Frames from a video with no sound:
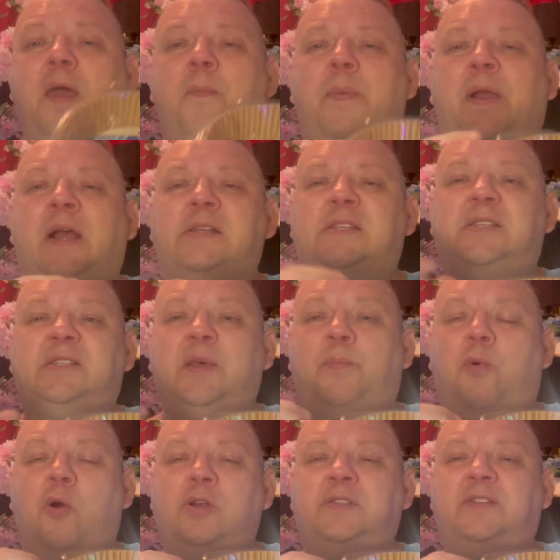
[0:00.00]
because it
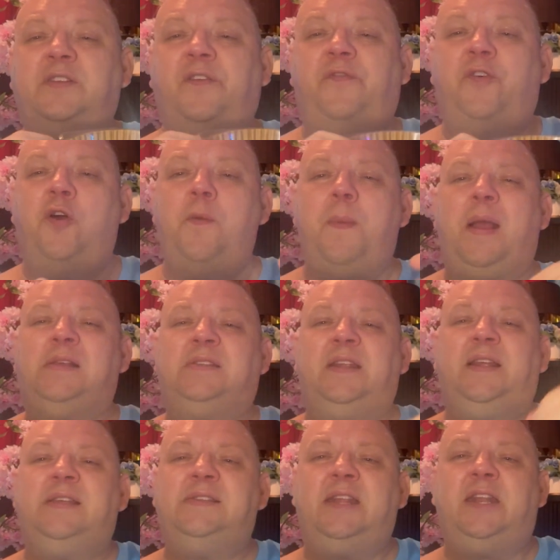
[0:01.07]
supports the food. It makes it
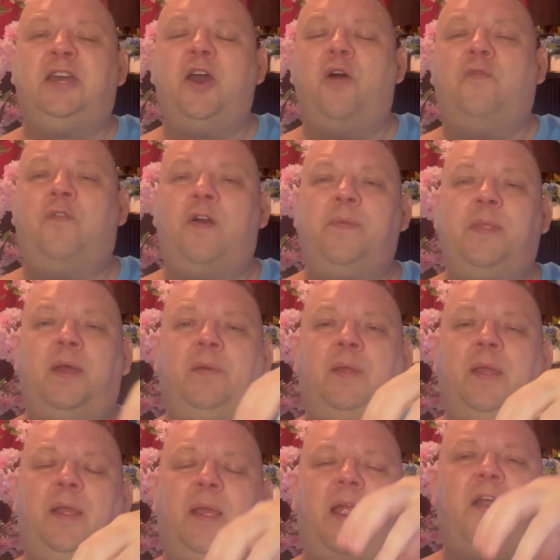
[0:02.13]
easy to go from the
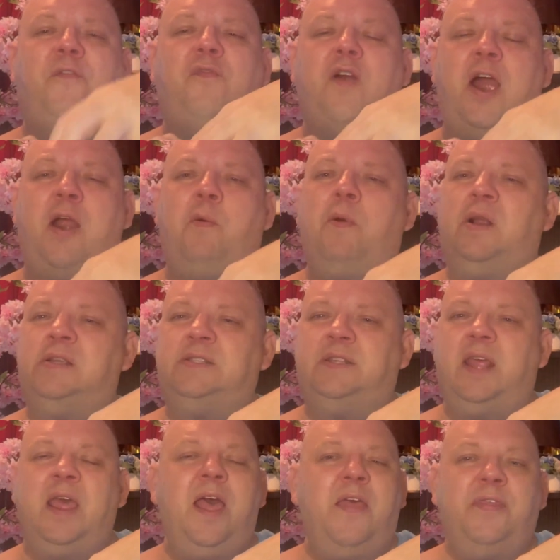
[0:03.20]
air fryer, where
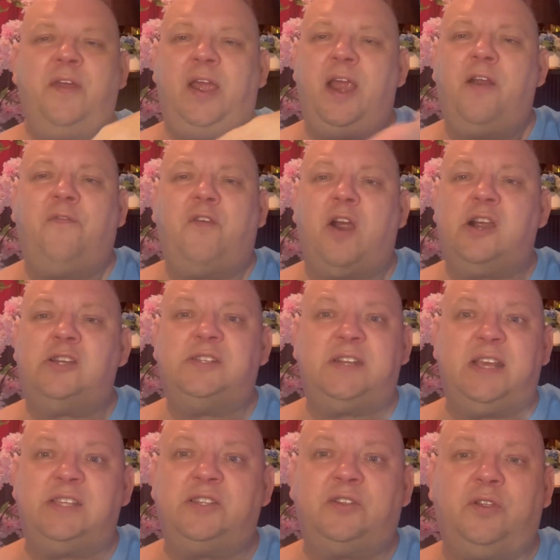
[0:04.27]
the air fryer
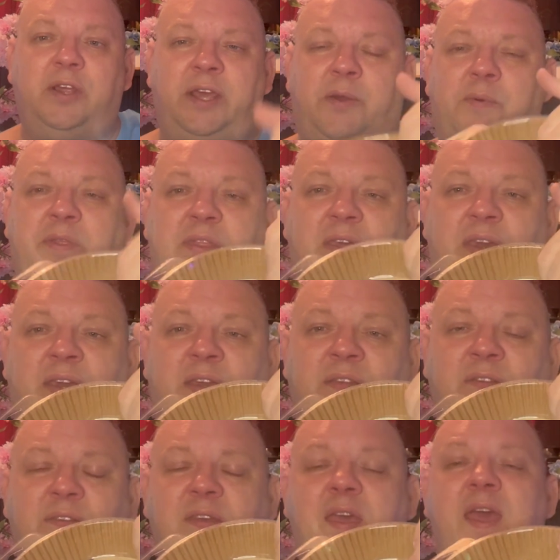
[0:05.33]
stays clean with
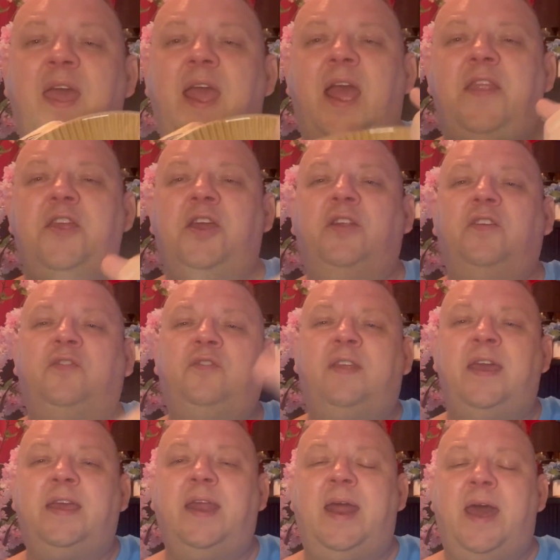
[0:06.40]
these, and you can just
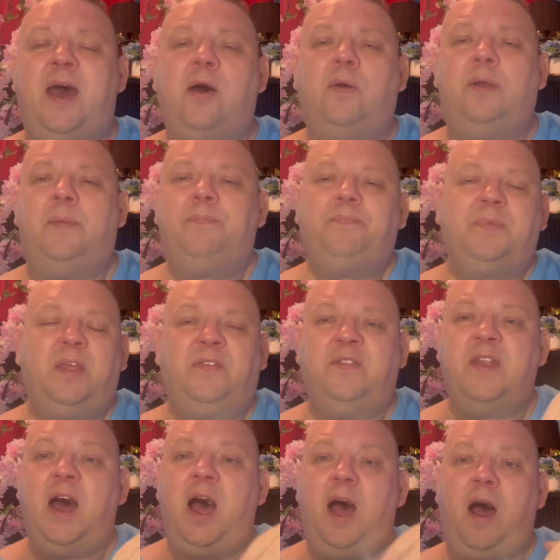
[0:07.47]
take it out. It's
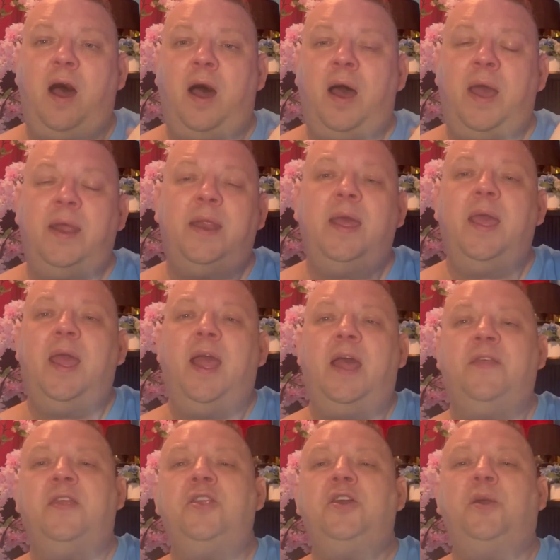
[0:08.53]
not hot,
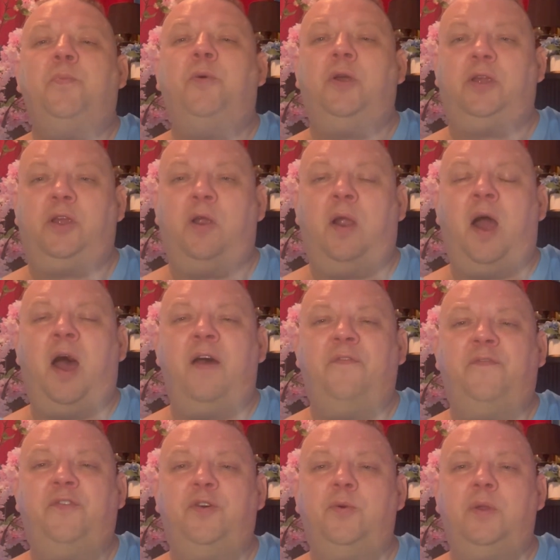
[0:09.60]
and then you can put your hot
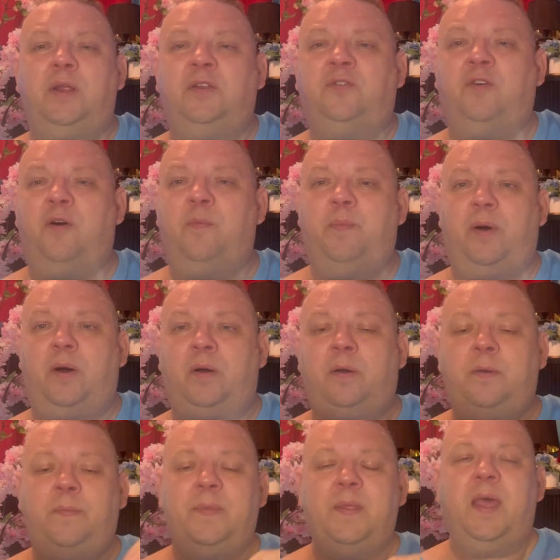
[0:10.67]
food into a
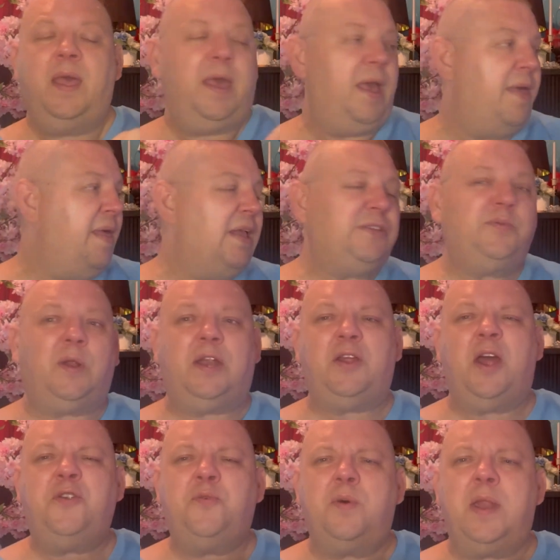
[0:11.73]
bowl. And that's what I do.
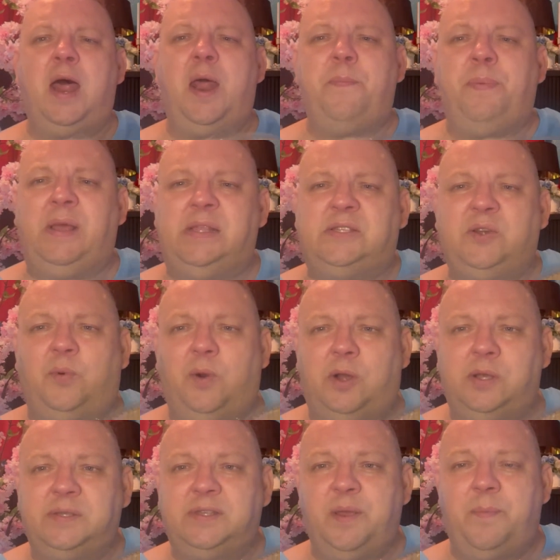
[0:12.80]
I do a lot of pizza
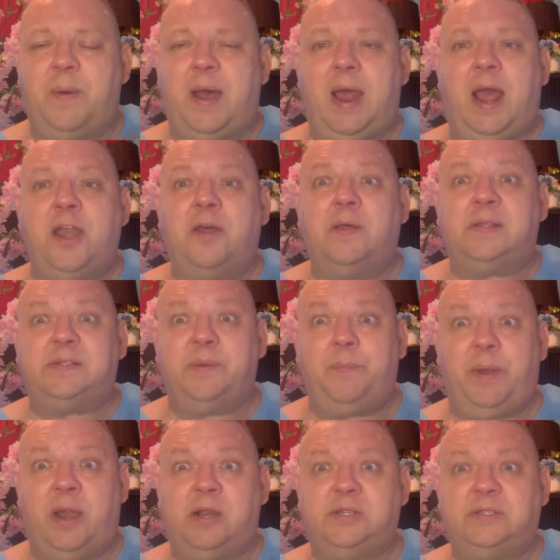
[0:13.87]
rolls in I know it's
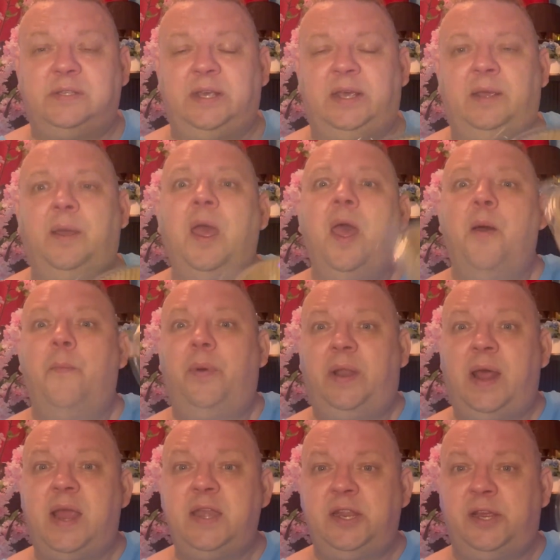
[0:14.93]
embarrassing, but
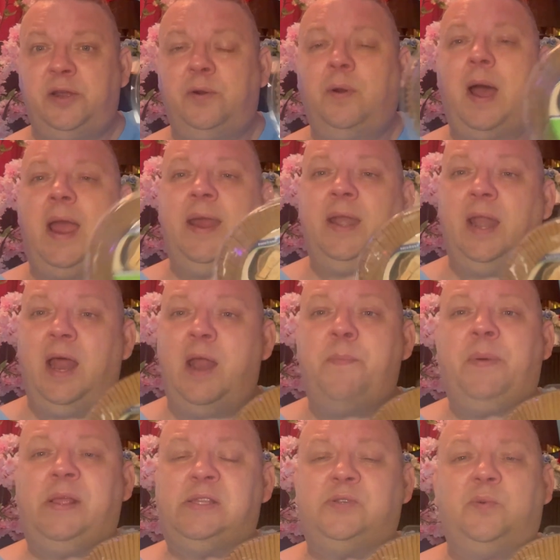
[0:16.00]
I do. I eat a lot of
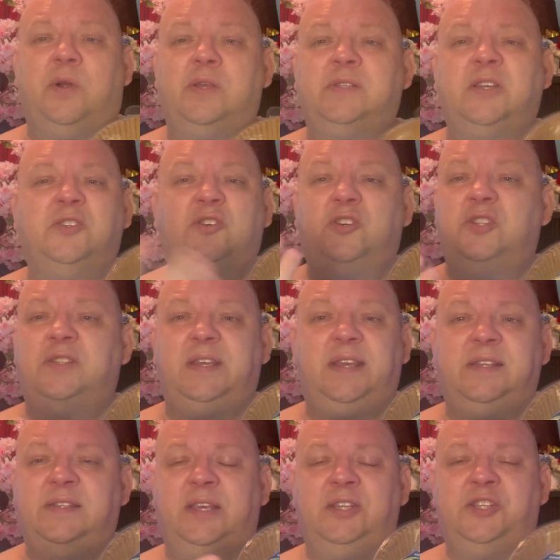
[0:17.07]
pizza rolls because they're just
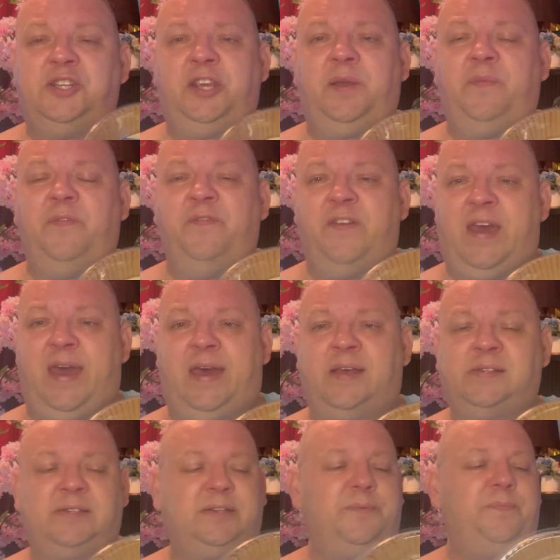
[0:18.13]
easy, cheap, and fast.